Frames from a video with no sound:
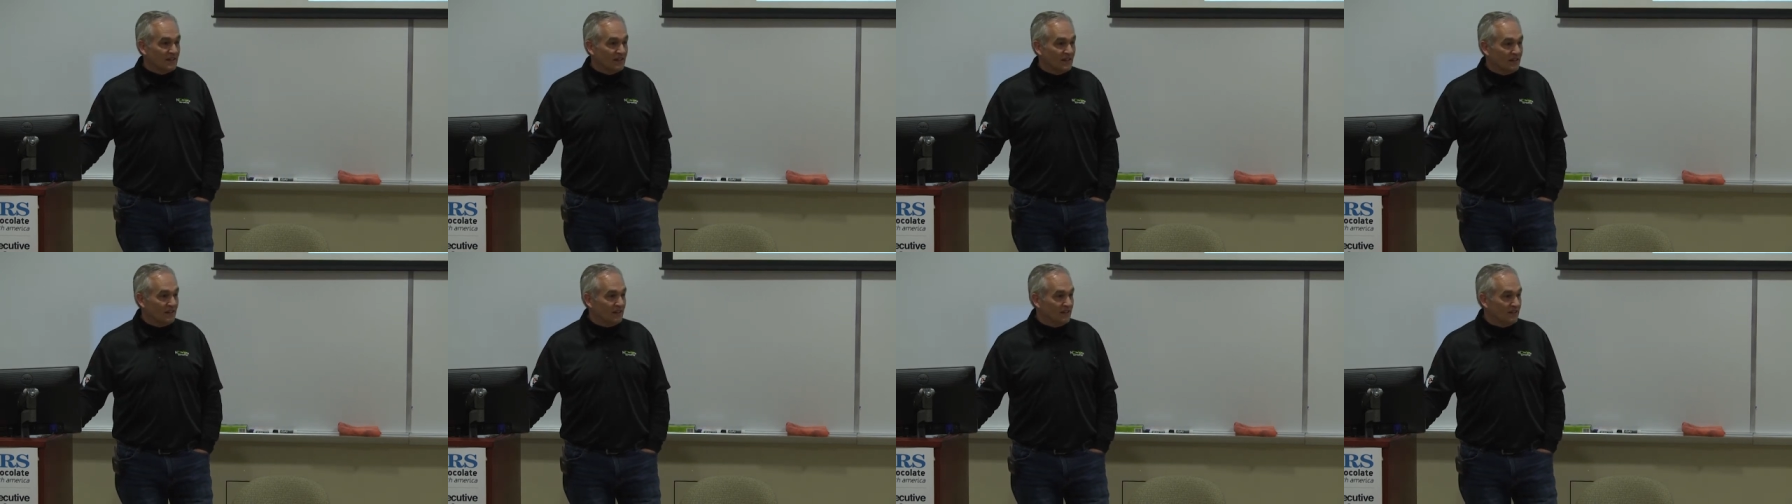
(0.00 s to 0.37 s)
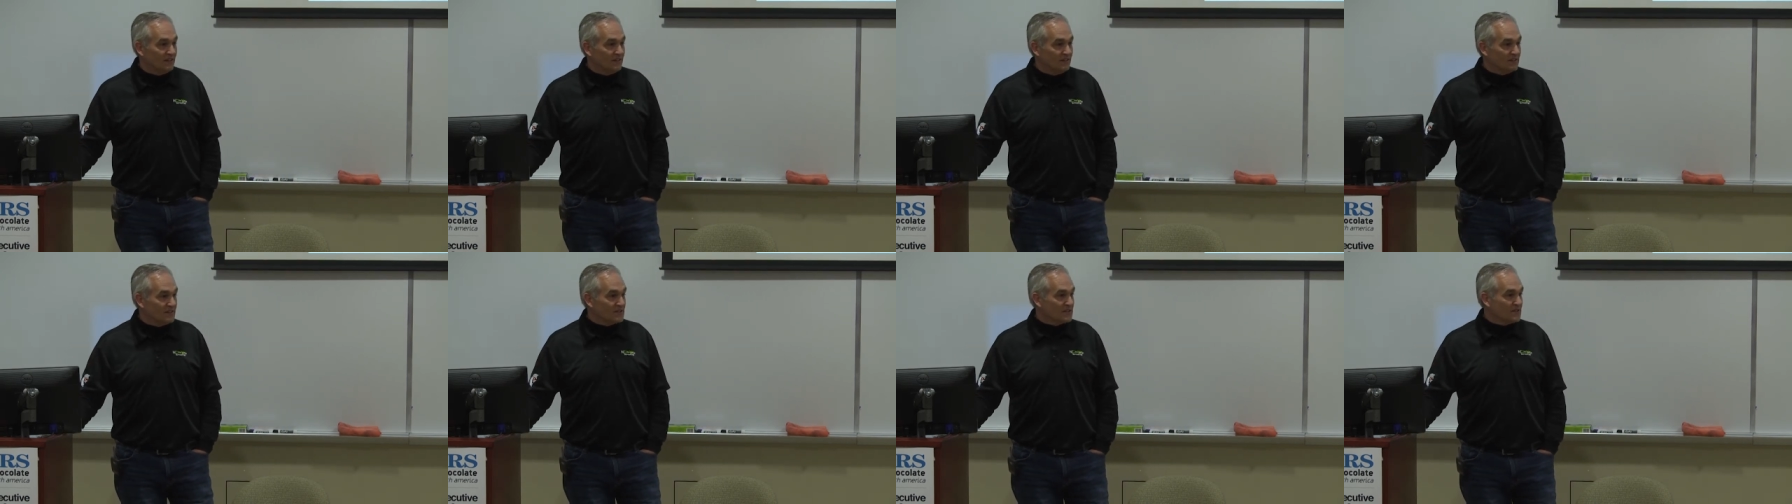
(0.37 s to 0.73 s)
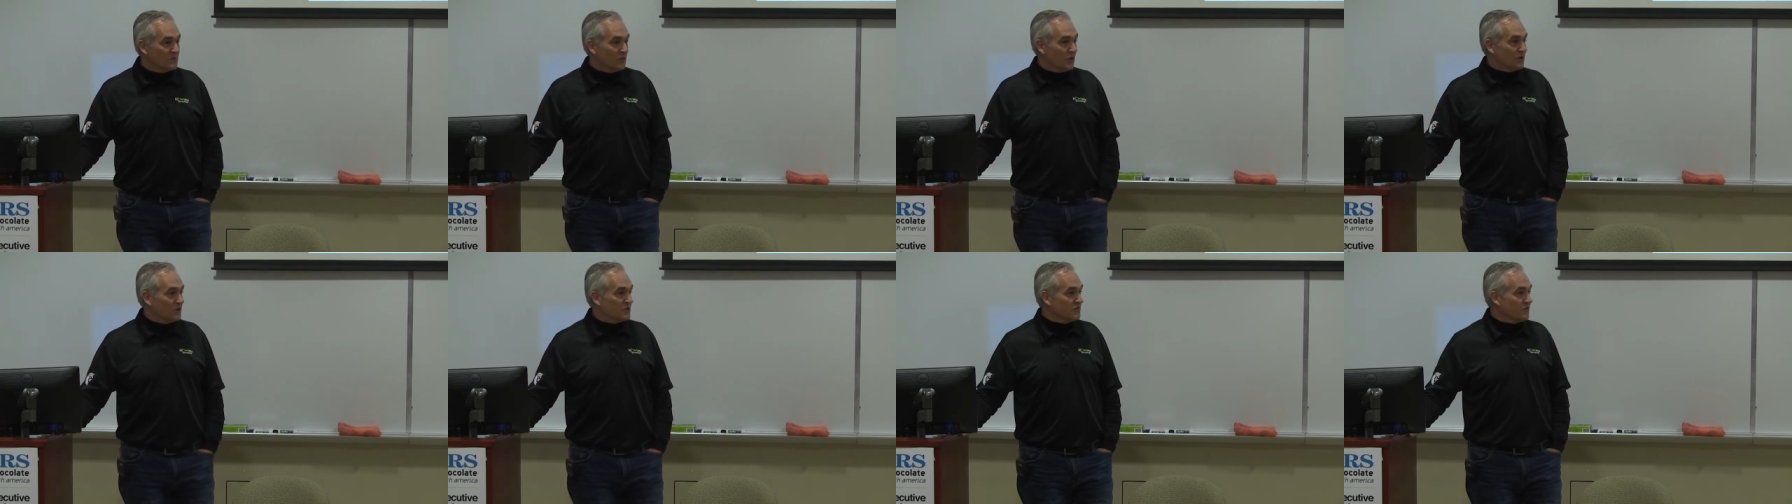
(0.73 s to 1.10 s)
Uh, this
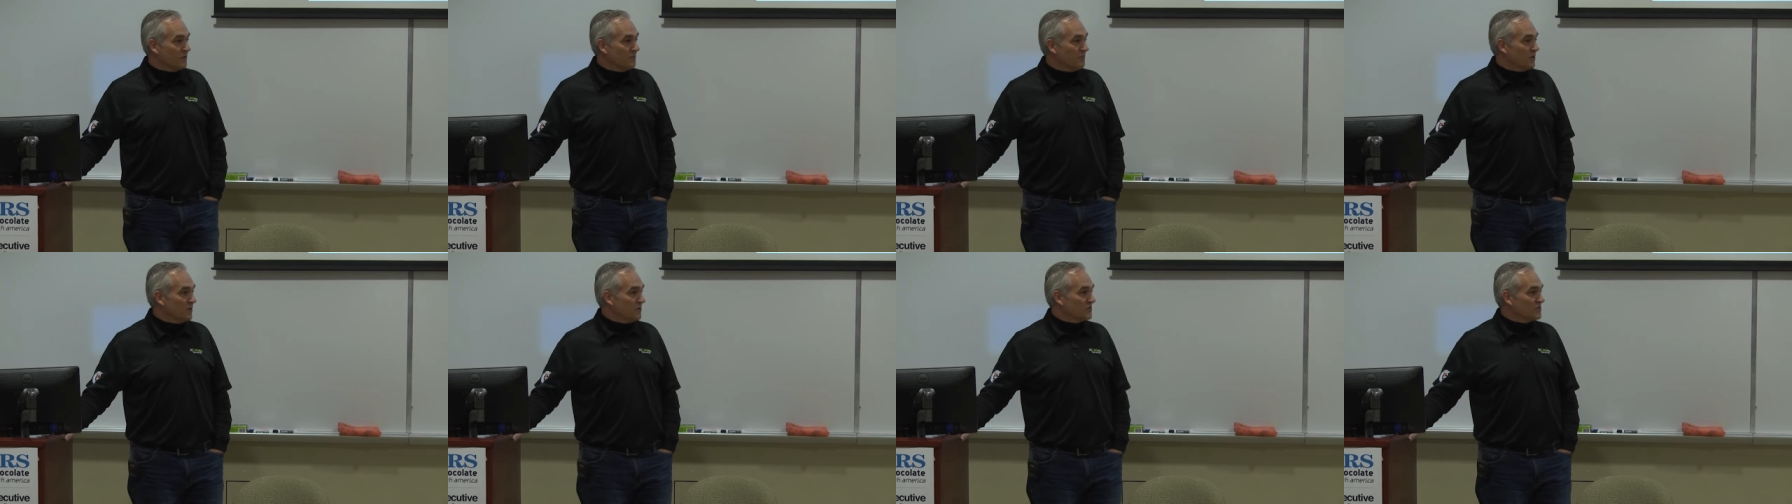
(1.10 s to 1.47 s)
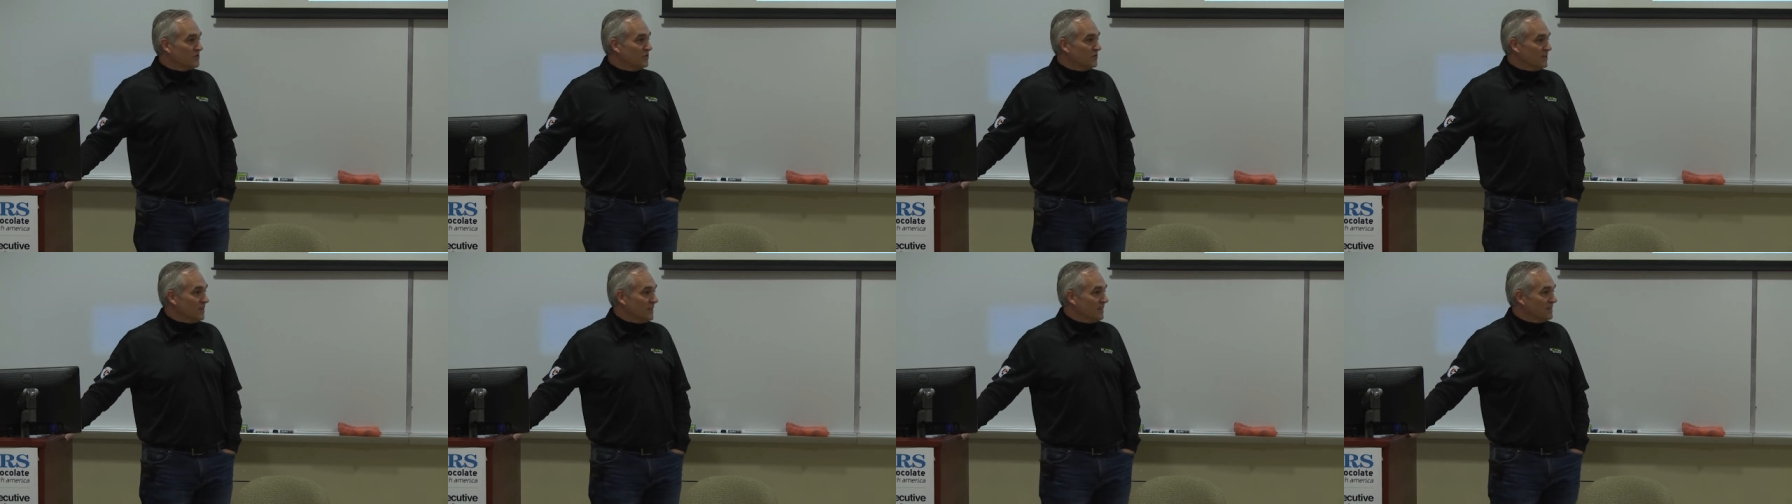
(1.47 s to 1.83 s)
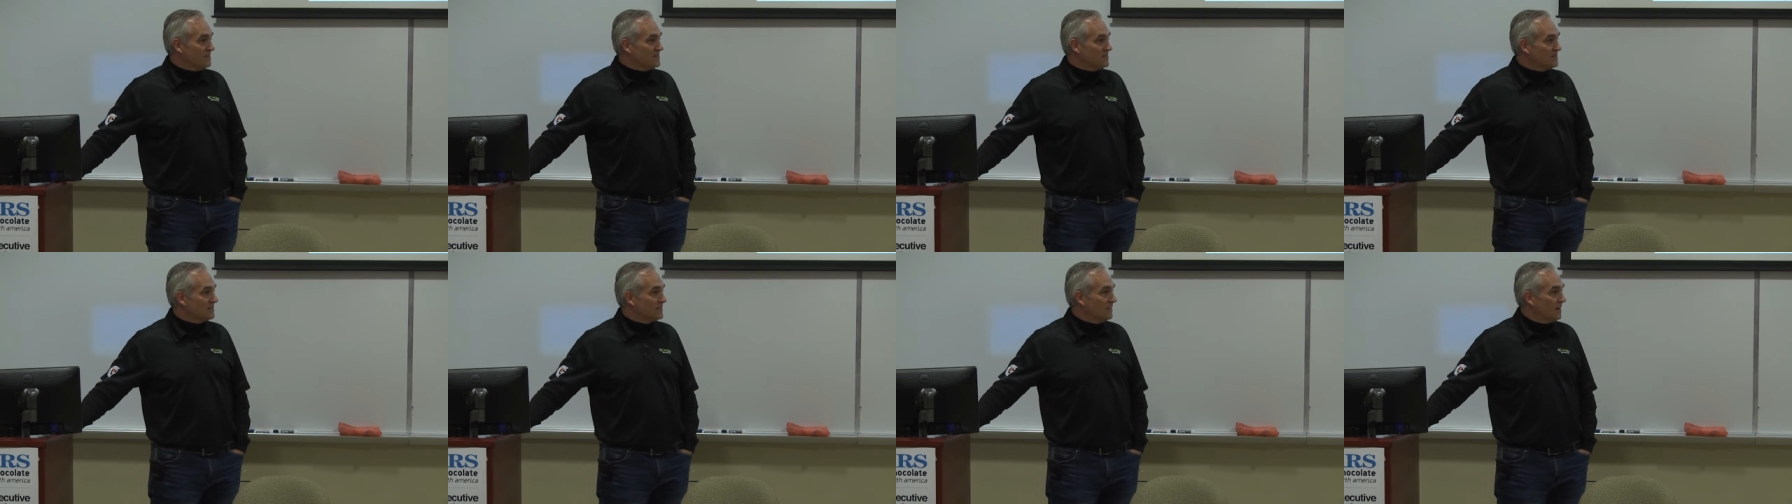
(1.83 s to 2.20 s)
works for middle school
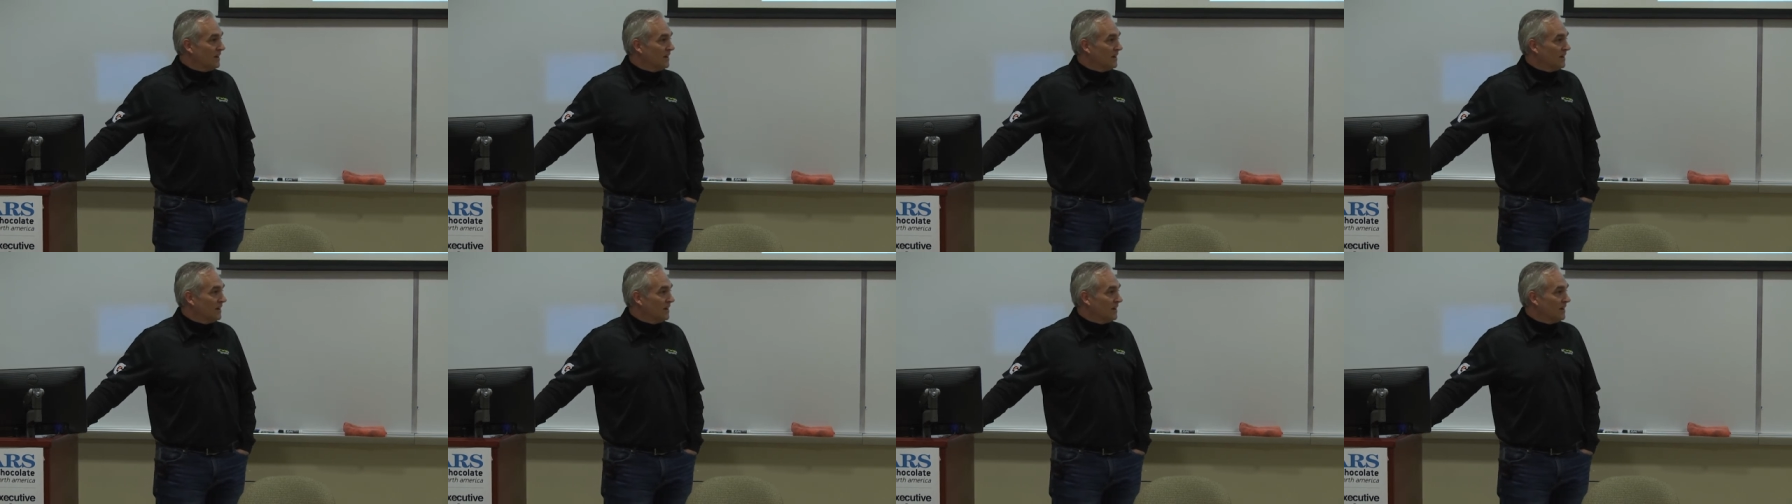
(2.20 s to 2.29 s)
kids,